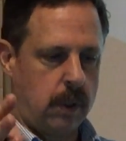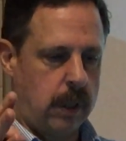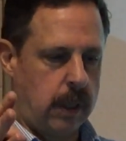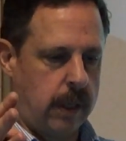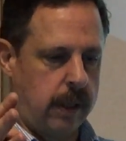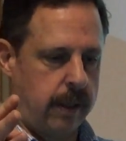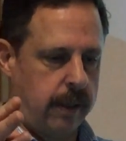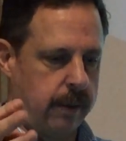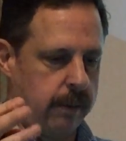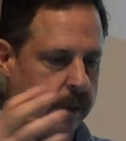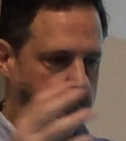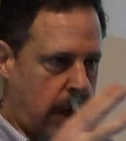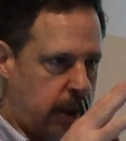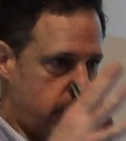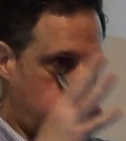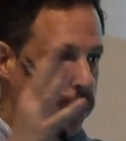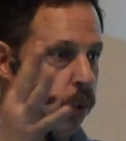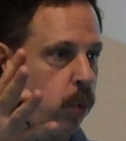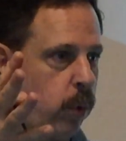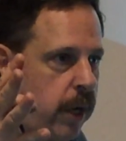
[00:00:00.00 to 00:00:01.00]
you know,
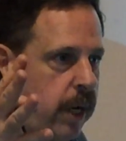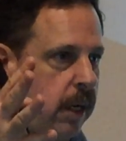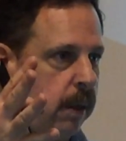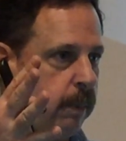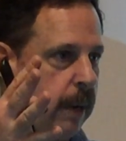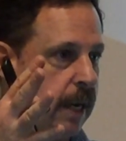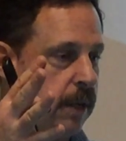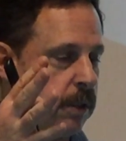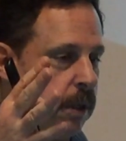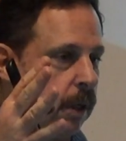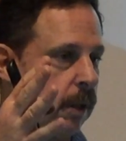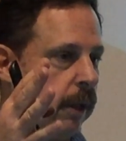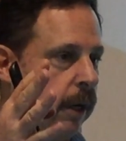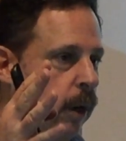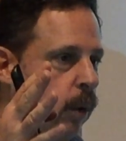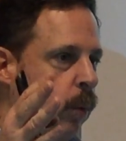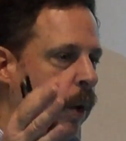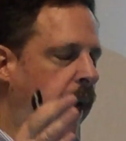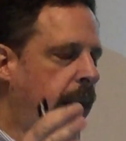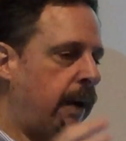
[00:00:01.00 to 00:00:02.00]
screen
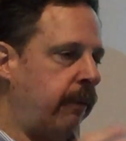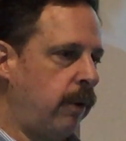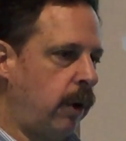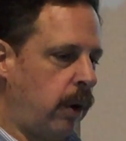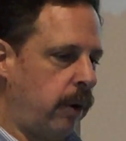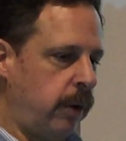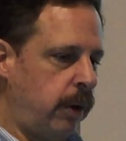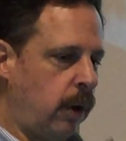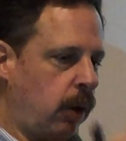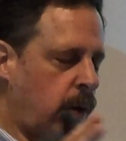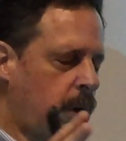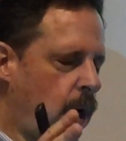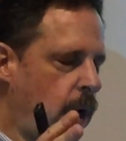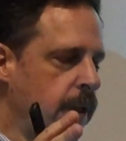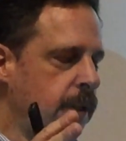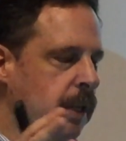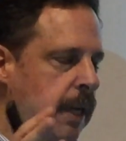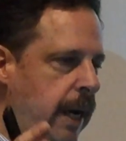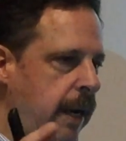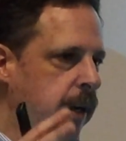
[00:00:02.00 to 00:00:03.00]
basically or whatever. Your
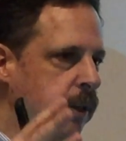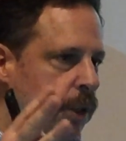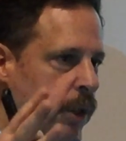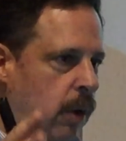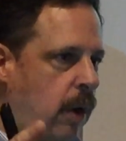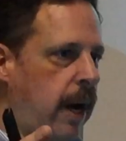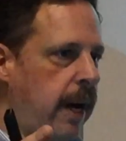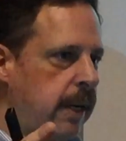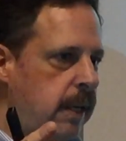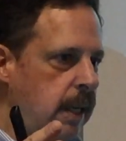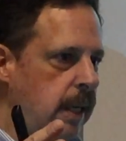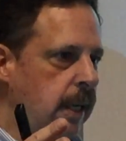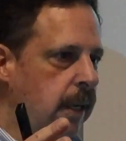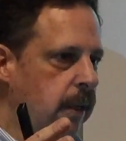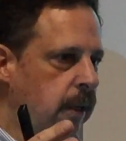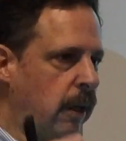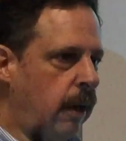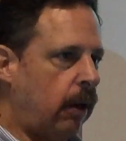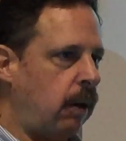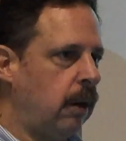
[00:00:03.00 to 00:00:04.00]
call sign is your ID
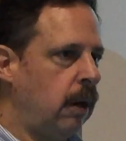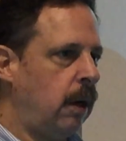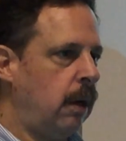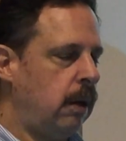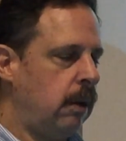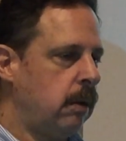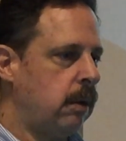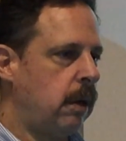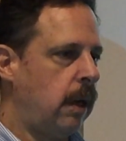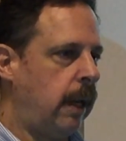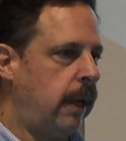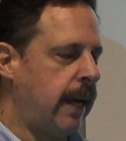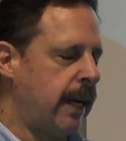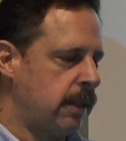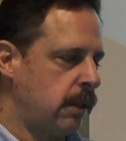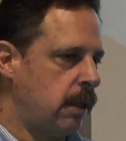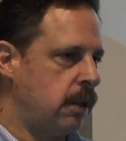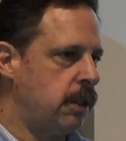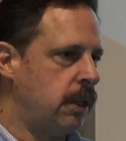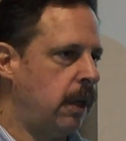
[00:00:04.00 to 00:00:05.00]
in there, and
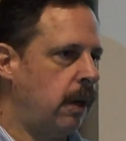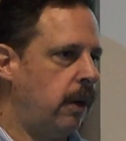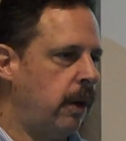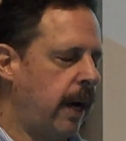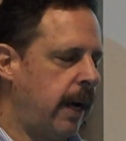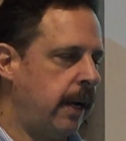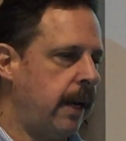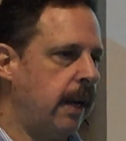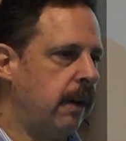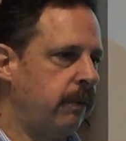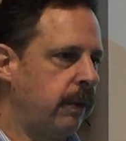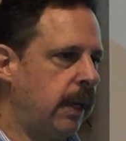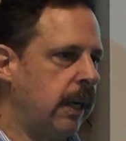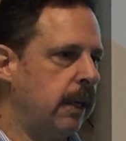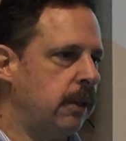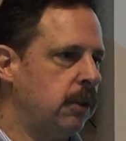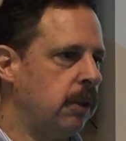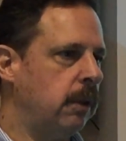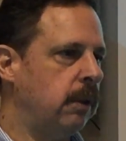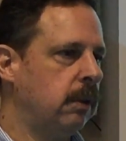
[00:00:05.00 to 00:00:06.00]
that's considered
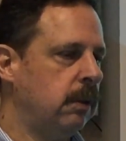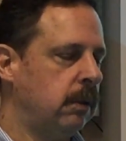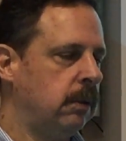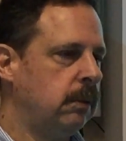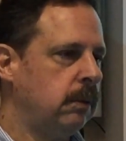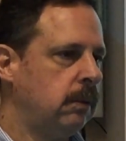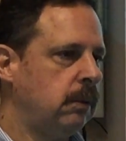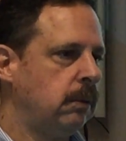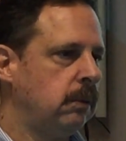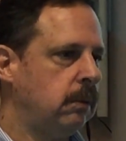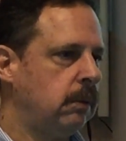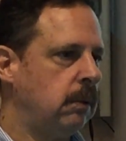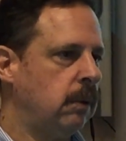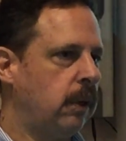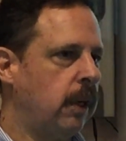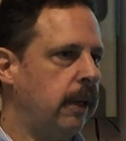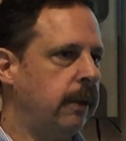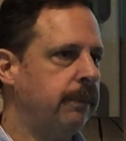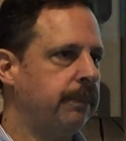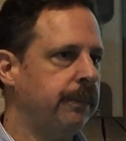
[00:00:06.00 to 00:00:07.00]
identification,
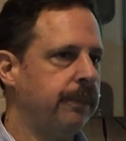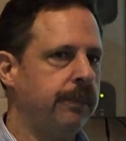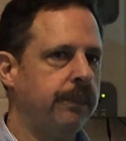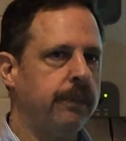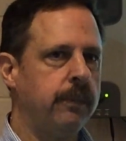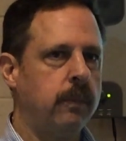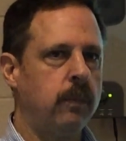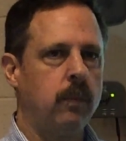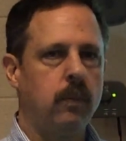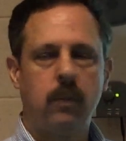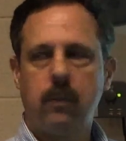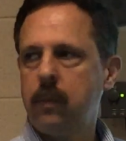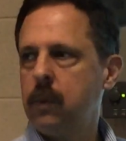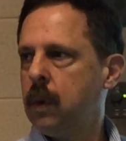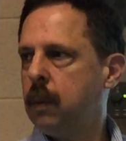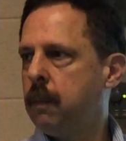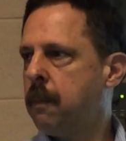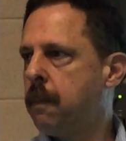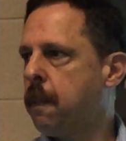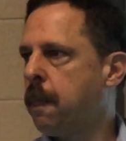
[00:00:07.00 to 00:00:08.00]
okay?
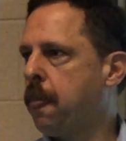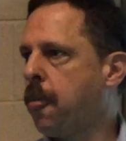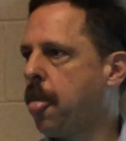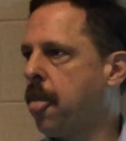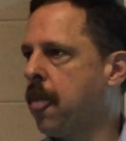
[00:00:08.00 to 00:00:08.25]
Let me make